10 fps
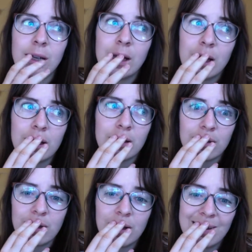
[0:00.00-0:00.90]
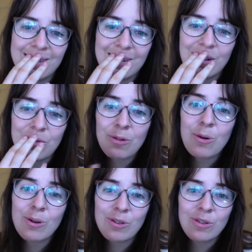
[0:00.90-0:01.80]
And of
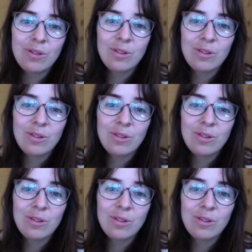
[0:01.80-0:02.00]
course